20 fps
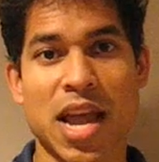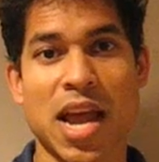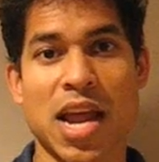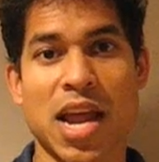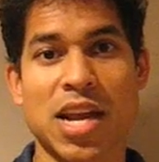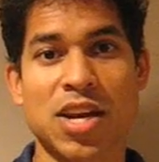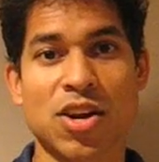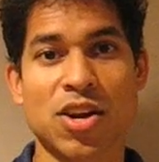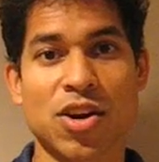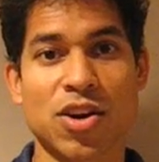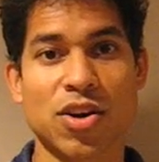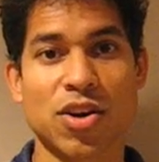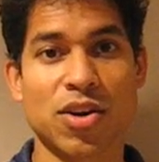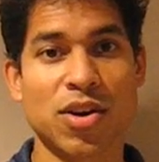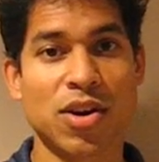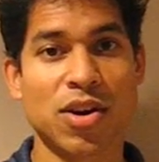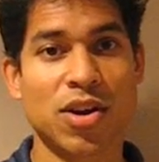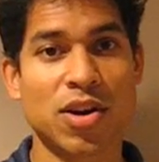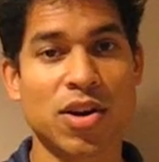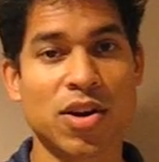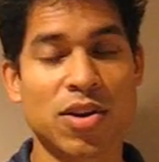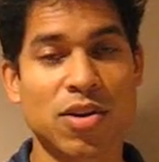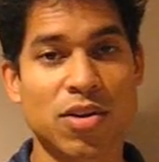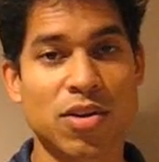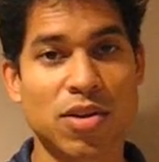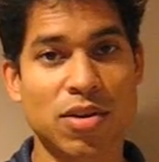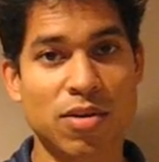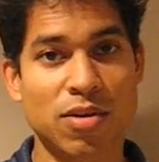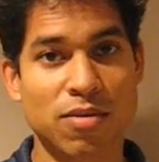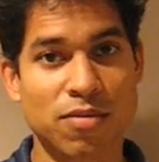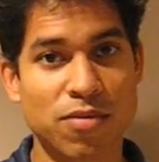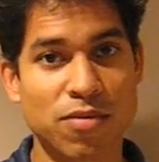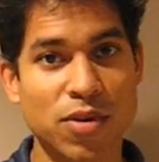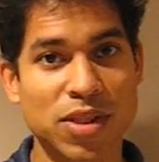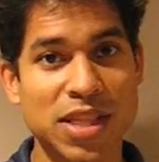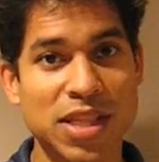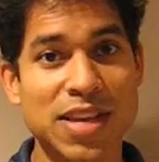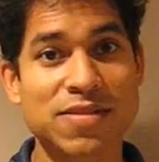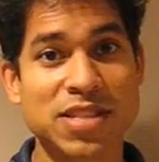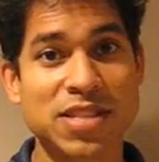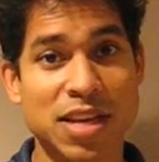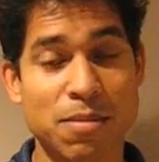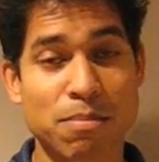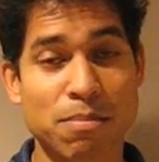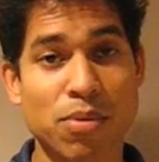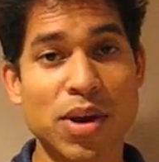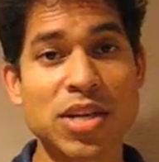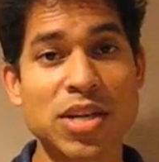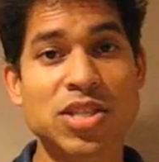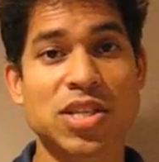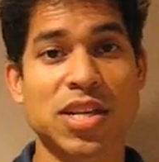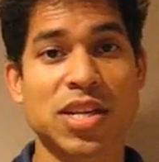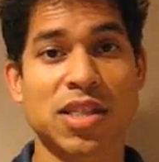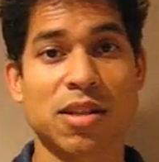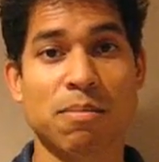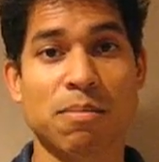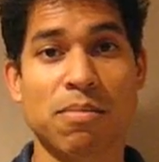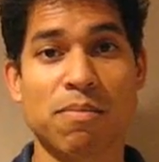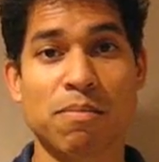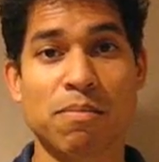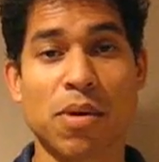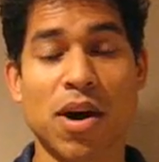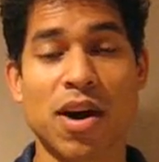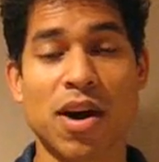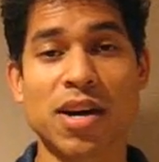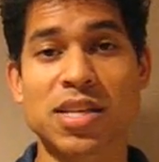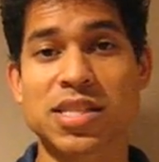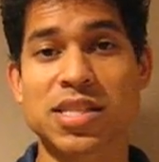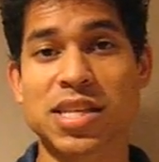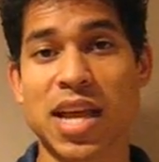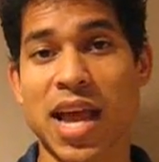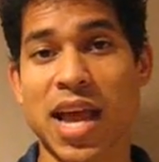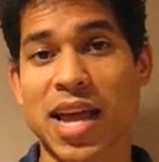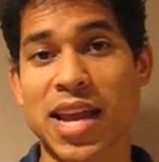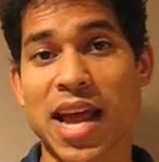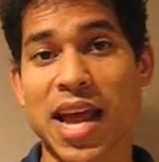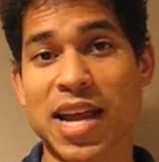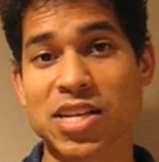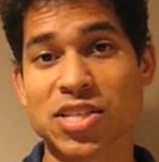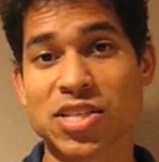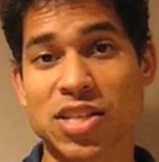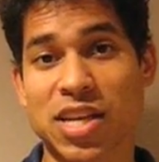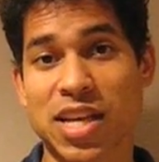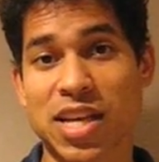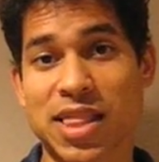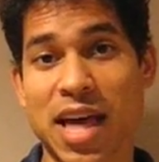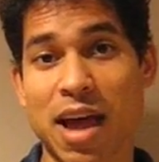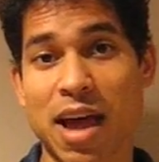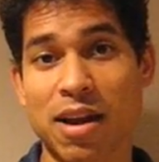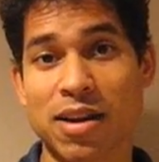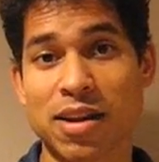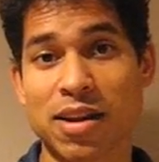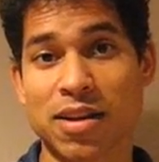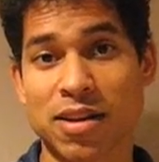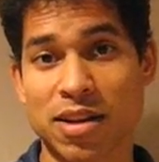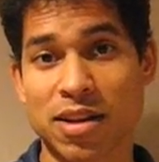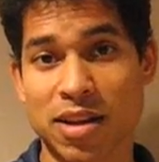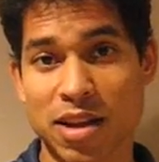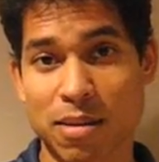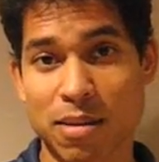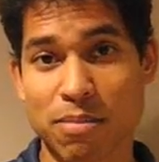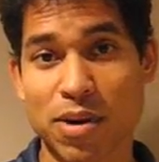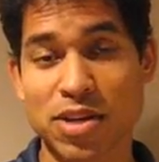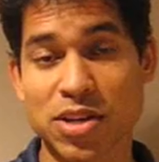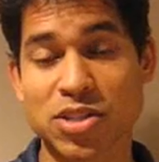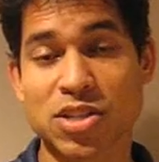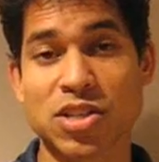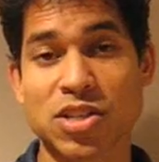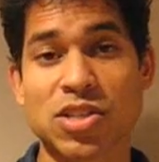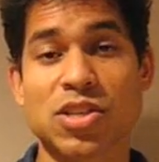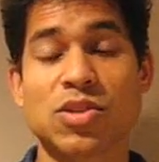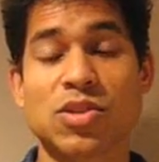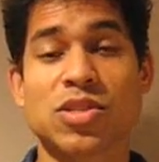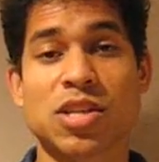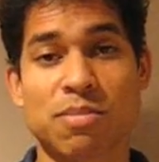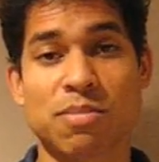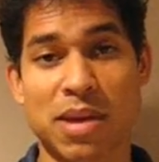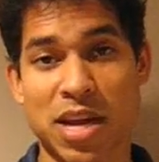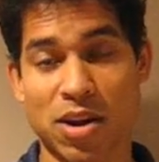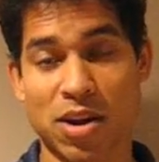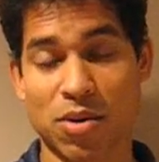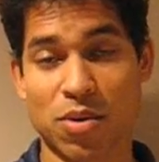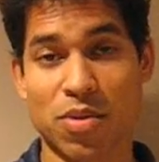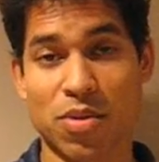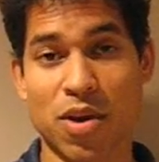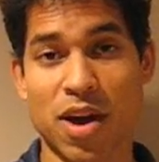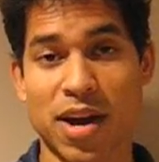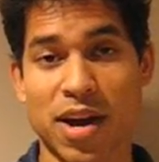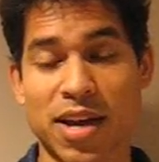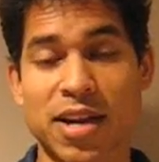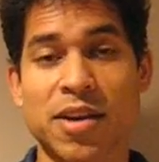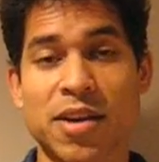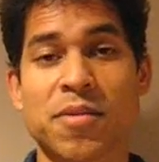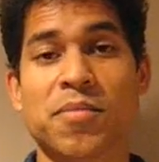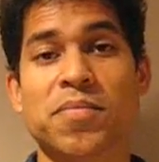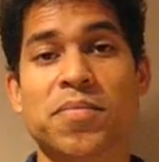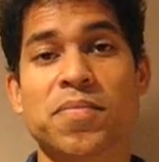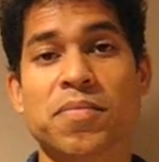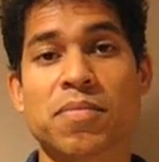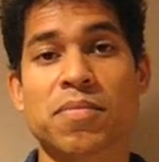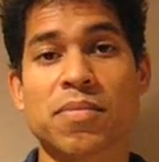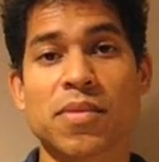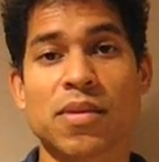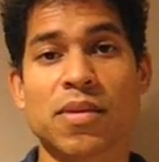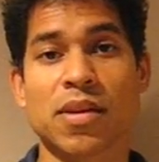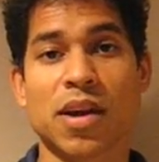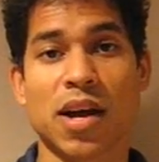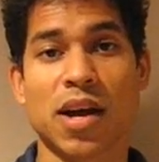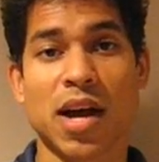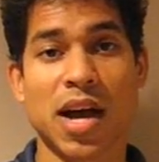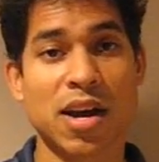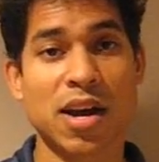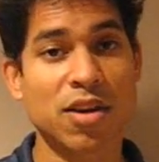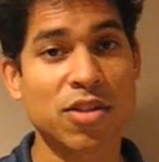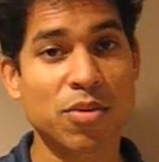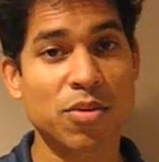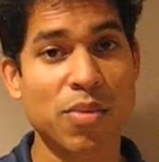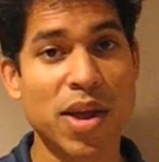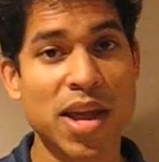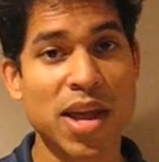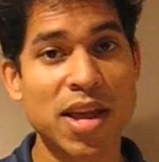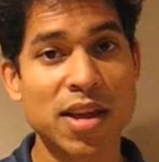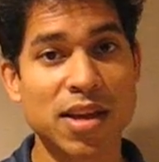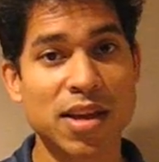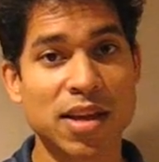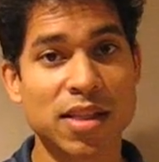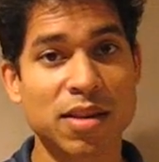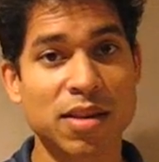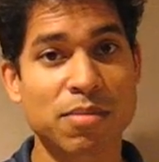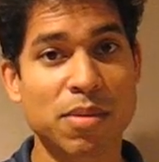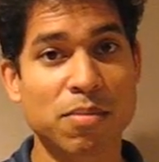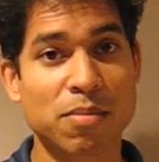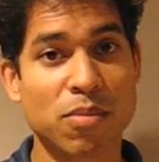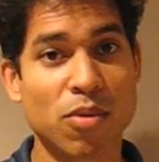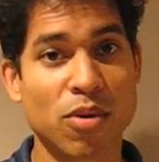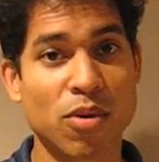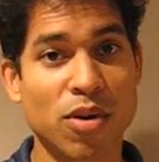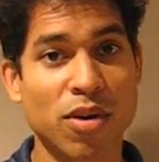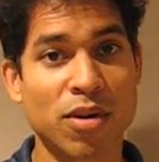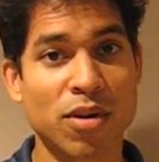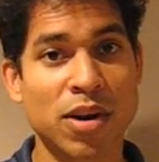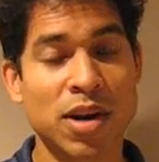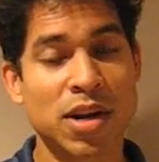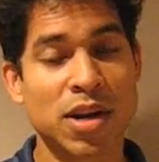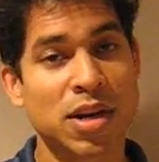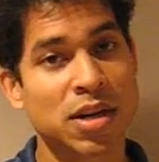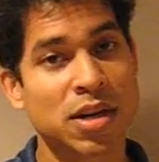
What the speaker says: and your foot leaves an impression in the box, and actually that impression is used to make an orthotic. Another way, a little bit more